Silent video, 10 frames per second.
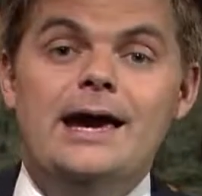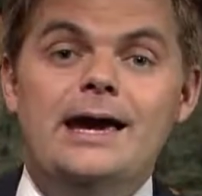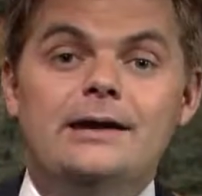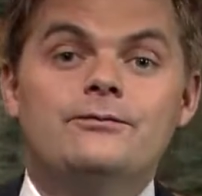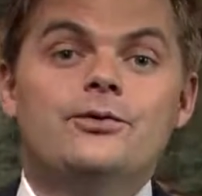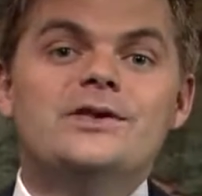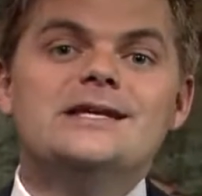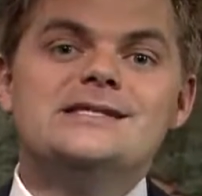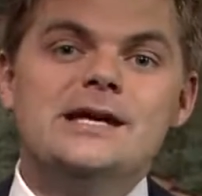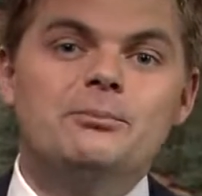And for the
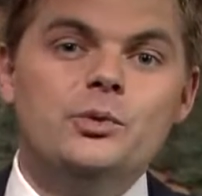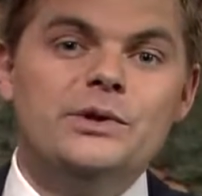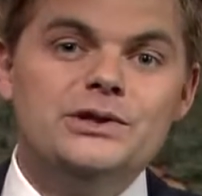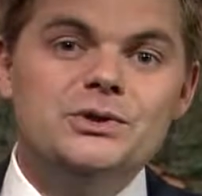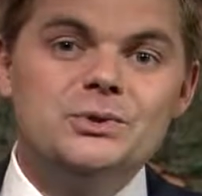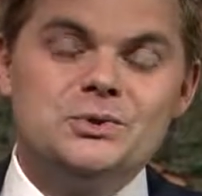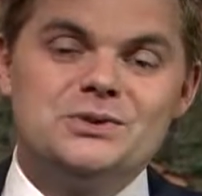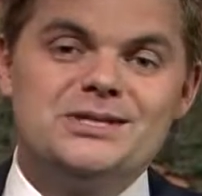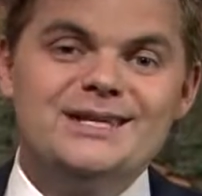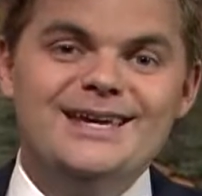example we
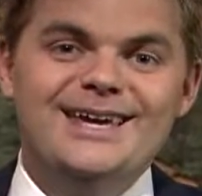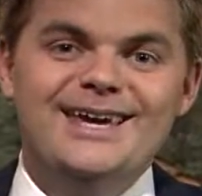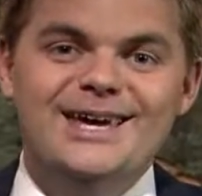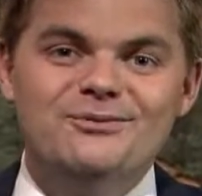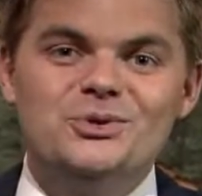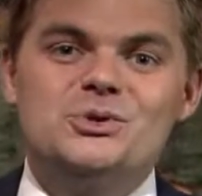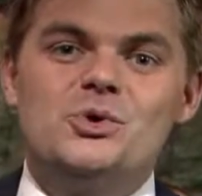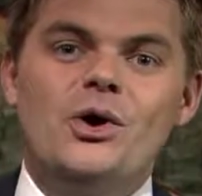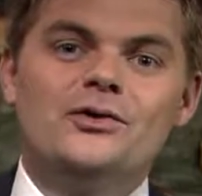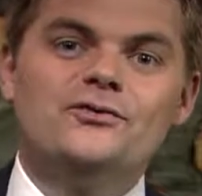used, if you're
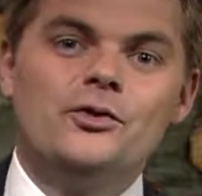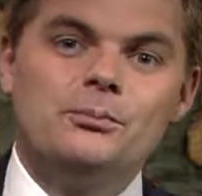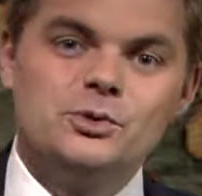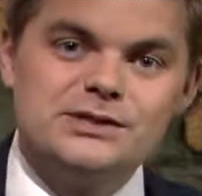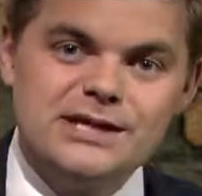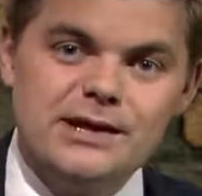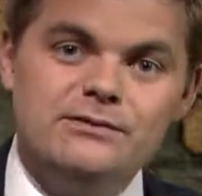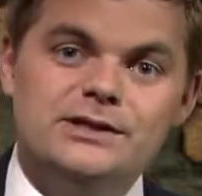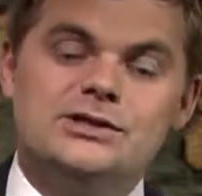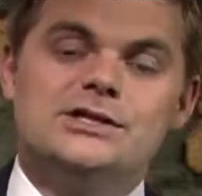drawing from your
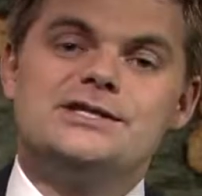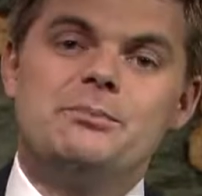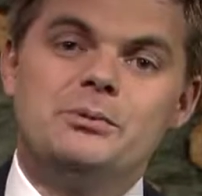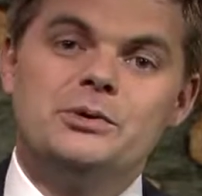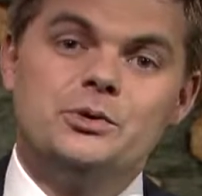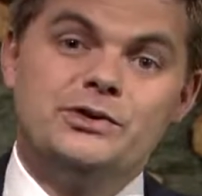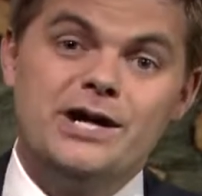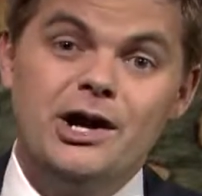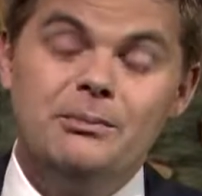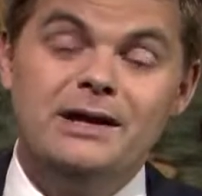savings to supplement your
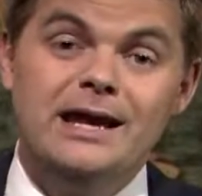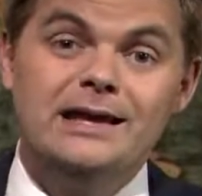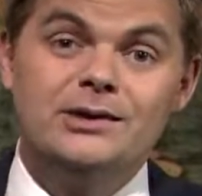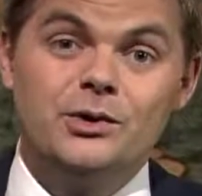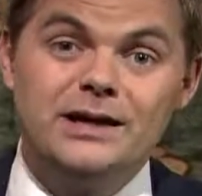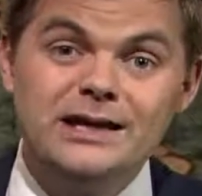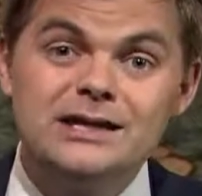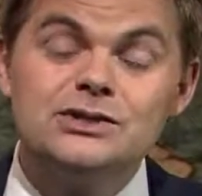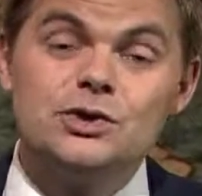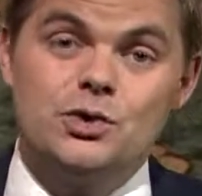retirement and there
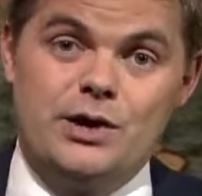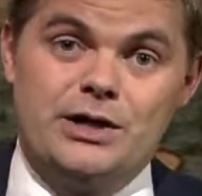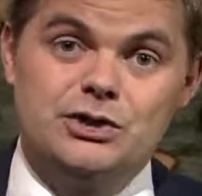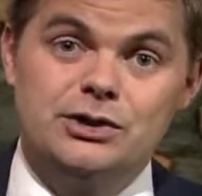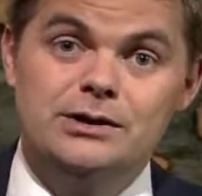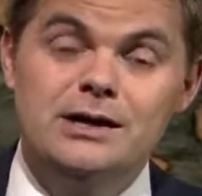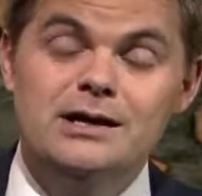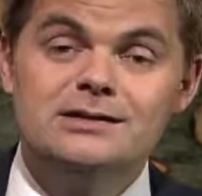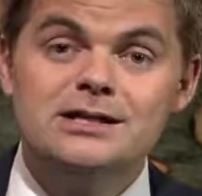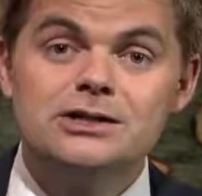is a correction,
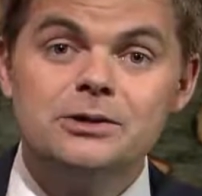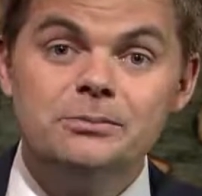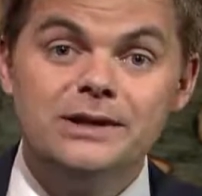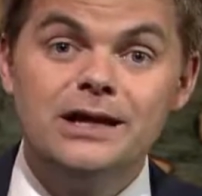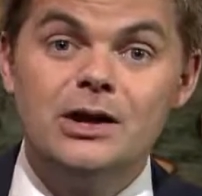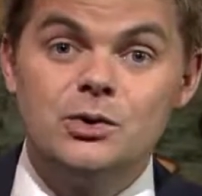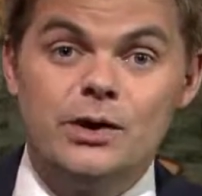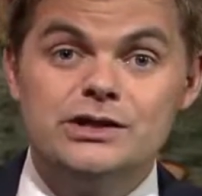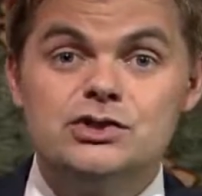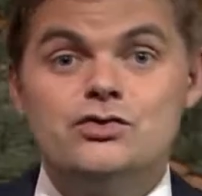this can be a
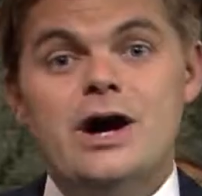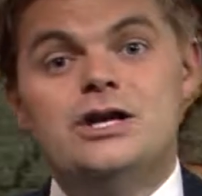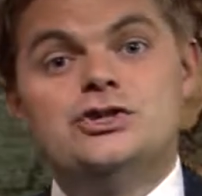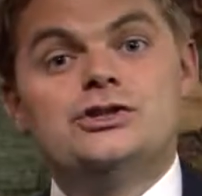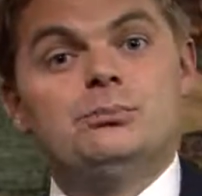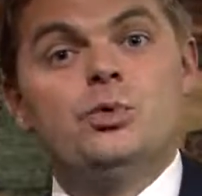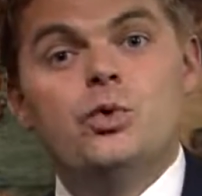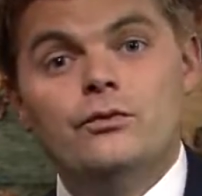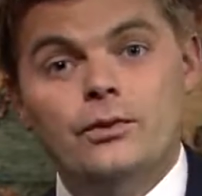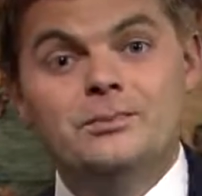great strategy to
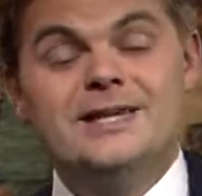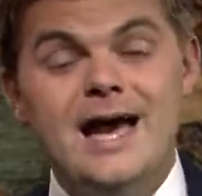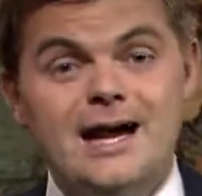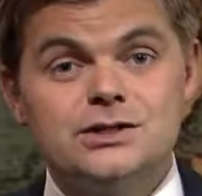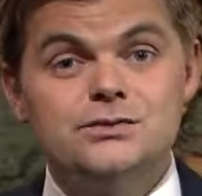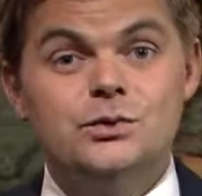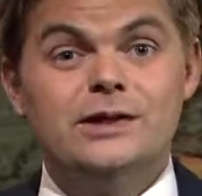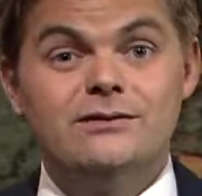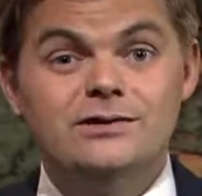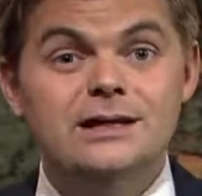pull from
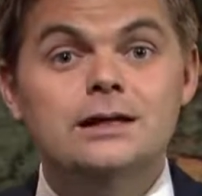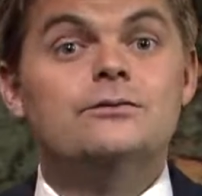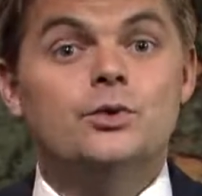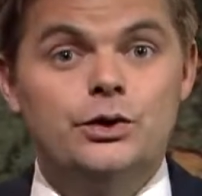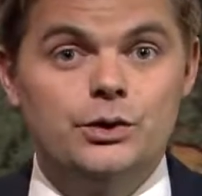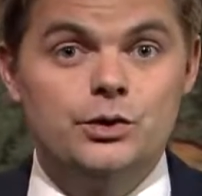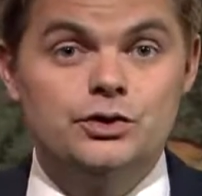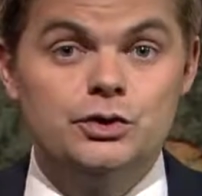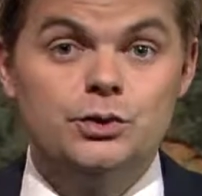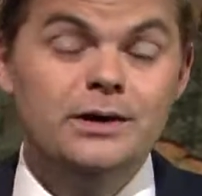tax-free if needed for a year or
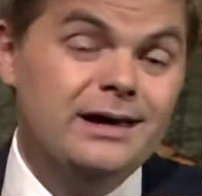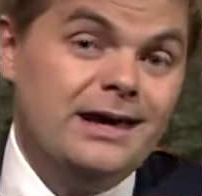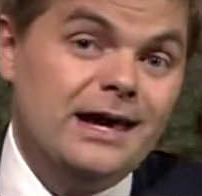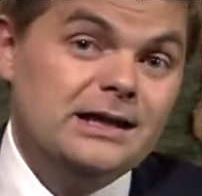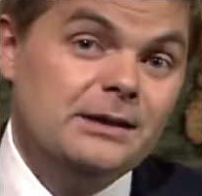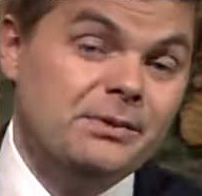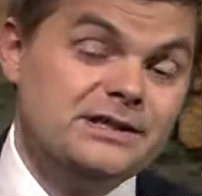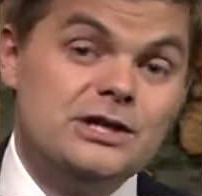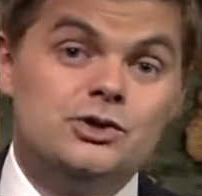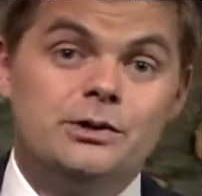two, and then
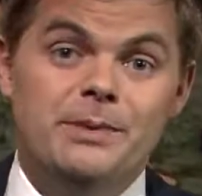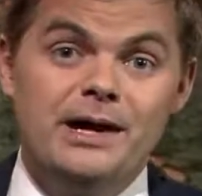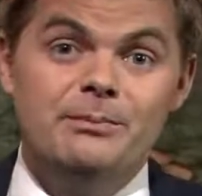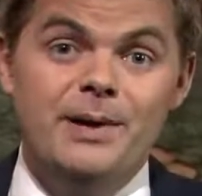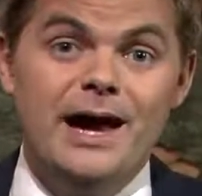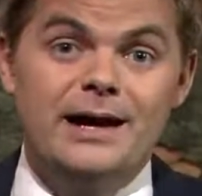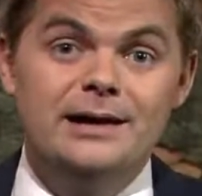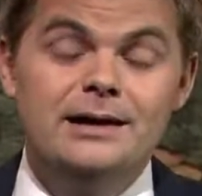potentially pay it back.